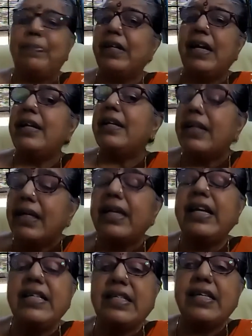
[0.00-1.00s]
And
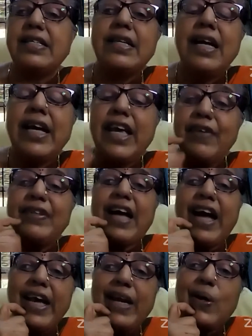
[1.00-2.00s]
he says even the
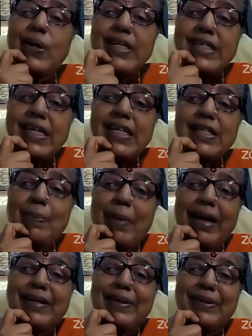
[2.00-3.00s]
High Court has sent some
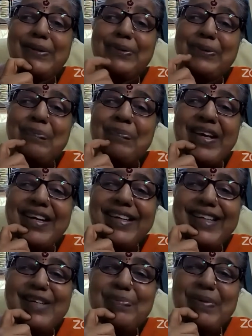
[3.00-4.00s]
matter to
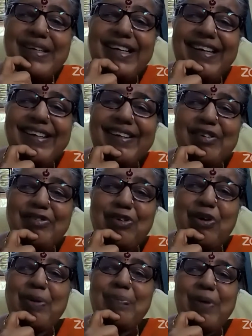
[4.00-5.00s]
that particular
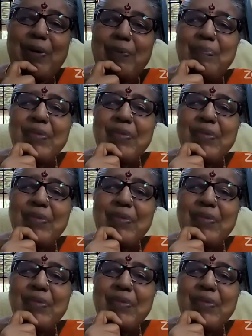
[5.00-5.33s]
forum now.